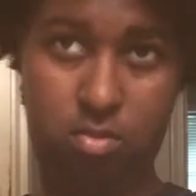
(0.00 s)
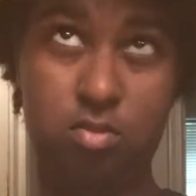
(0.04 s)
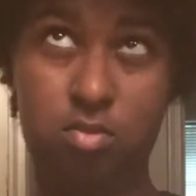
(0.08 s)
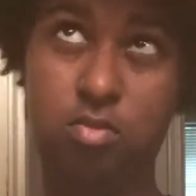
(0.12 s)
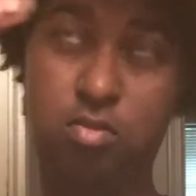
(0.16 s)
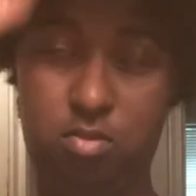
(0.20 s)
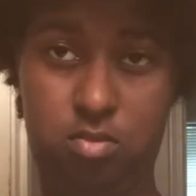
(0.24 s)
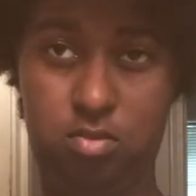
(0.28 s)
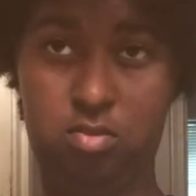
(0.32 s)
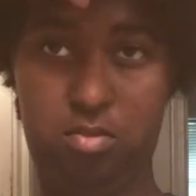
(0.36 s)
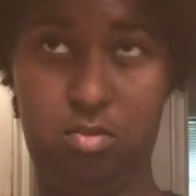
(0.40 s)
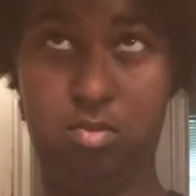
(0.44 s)

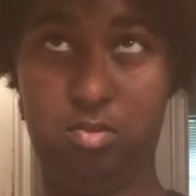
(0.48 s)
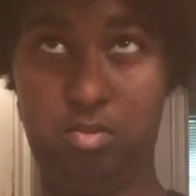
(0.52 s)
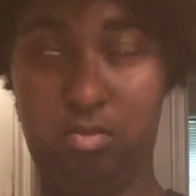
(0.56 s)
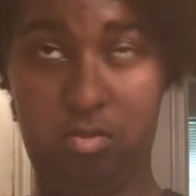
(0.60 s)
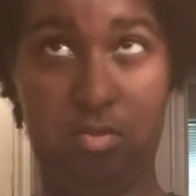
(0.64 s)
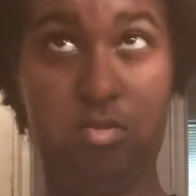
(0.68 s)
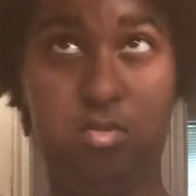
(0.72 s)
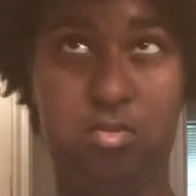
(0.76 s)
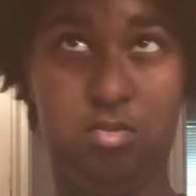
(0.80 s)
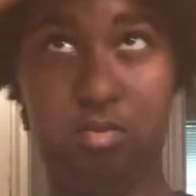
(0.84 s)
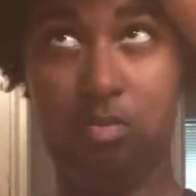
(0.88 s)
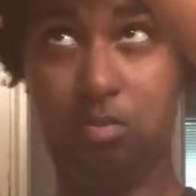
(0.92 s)
it to
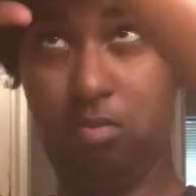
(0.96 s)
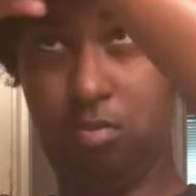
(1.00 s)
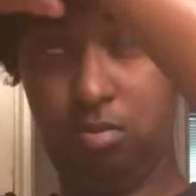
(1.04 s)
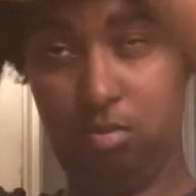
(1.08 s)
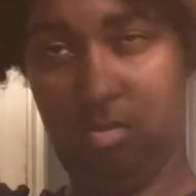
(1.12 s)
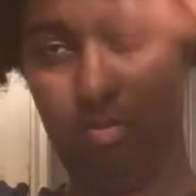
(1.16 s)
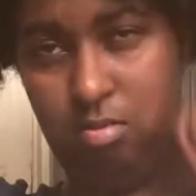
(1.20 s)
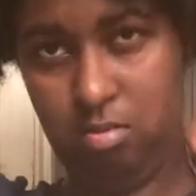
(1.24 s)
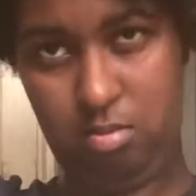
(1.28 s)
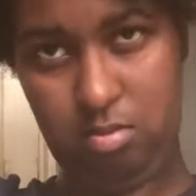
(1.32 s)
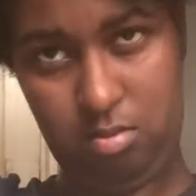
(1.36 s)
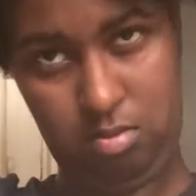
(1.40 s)
my
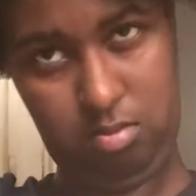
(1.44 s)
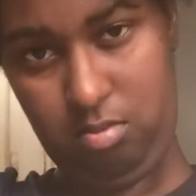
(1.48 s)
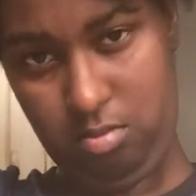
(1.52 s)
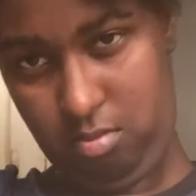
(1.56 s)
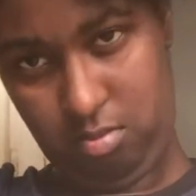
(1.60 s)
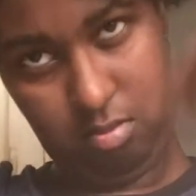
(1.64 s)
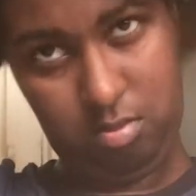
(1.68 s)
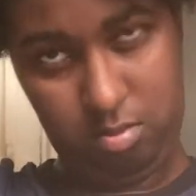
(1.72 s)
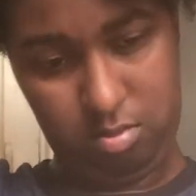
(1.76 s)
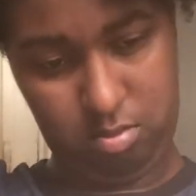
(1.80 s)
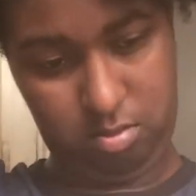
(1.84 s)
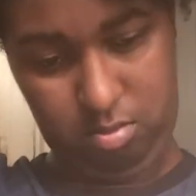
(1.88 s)

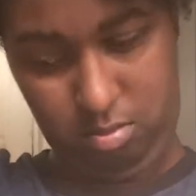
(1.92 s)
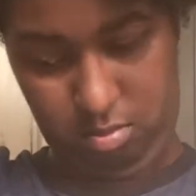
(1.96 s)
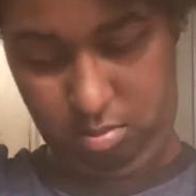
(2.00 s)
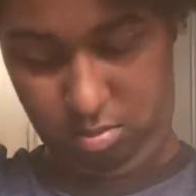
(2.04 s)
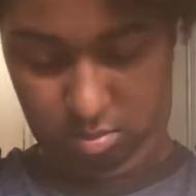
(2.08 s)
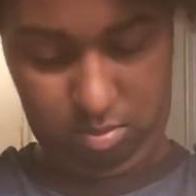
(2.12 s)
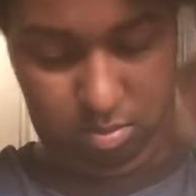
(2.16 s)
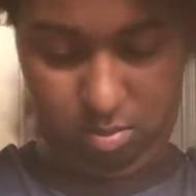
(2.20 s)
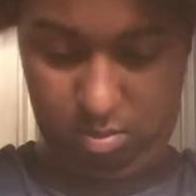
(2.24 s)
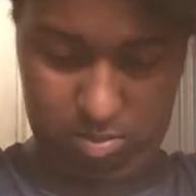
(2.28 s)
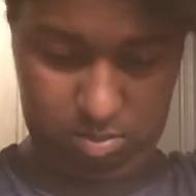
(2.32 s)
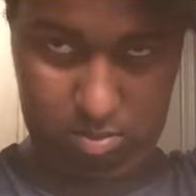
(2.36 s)
liking, to
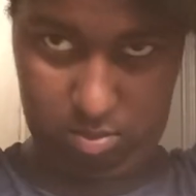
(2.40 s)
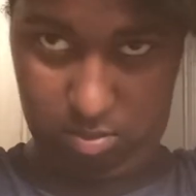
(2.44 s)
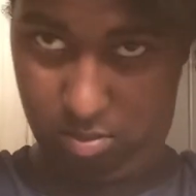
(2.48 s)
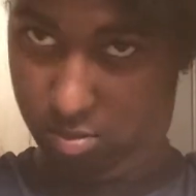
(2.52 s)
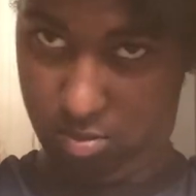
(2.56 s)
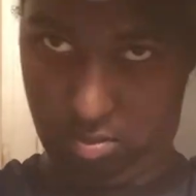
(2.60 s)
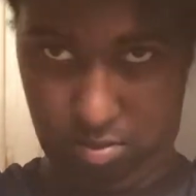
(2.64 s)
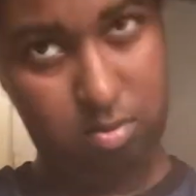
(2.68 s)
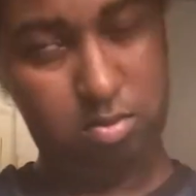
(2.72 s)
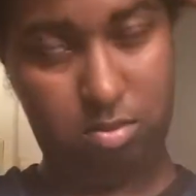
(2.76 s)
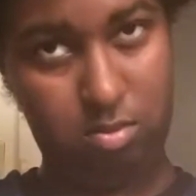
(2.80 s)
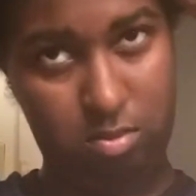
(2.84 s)

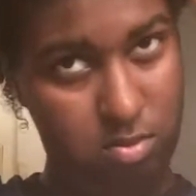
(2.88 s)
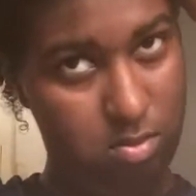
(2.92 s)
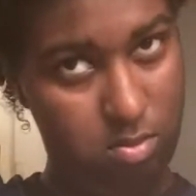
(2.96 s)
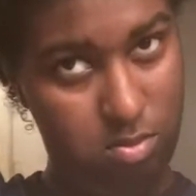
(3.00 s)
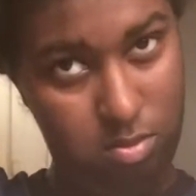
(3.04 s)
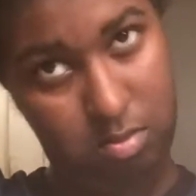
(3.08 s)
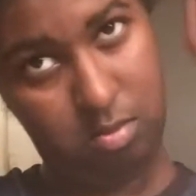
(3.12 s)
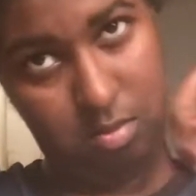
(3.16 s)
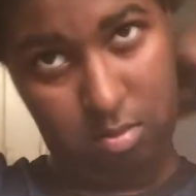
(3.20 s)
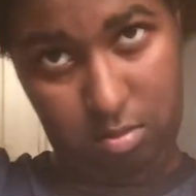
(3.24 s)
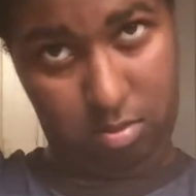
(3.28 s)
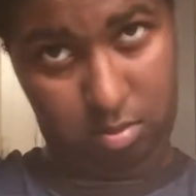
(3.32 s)
however I
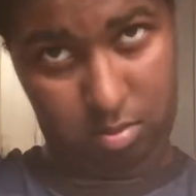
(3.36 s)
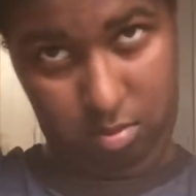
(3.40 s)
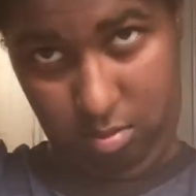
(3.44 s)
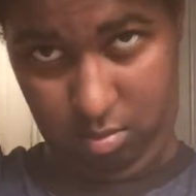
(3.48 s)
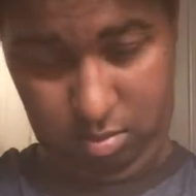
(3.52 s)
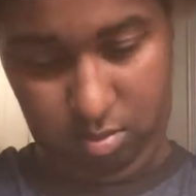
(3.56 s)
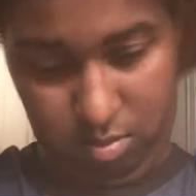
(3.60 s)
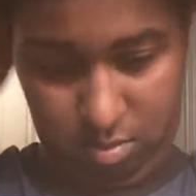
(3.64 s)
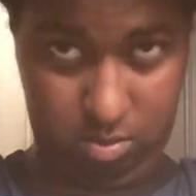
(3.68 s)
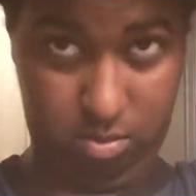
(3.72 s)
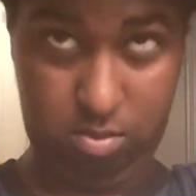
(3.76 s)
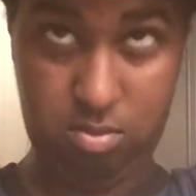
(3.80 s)
feel as
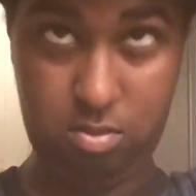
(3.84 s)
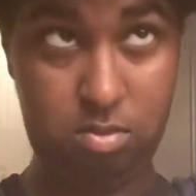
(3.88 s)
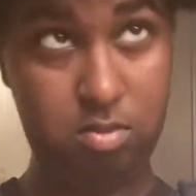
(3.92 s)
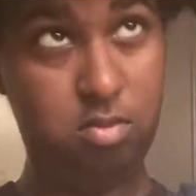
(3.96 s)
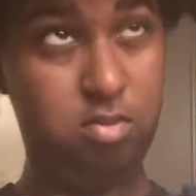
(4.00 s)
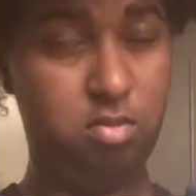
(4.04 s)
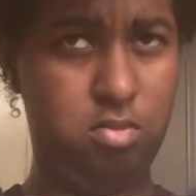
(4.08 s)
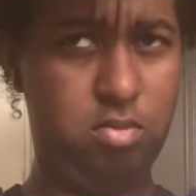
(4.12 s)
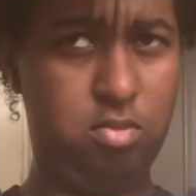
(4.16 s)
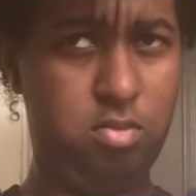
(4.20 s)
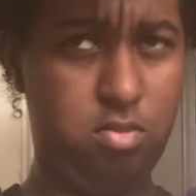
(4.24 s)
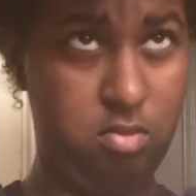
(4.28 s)
though it
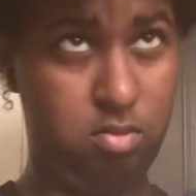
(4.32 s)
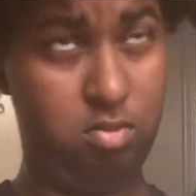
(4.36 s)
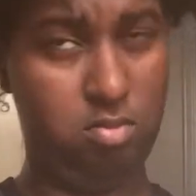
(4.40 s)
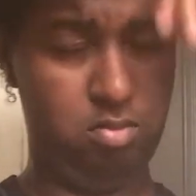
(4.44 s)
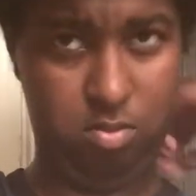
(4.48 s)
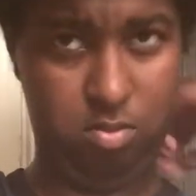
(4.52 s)
needs to be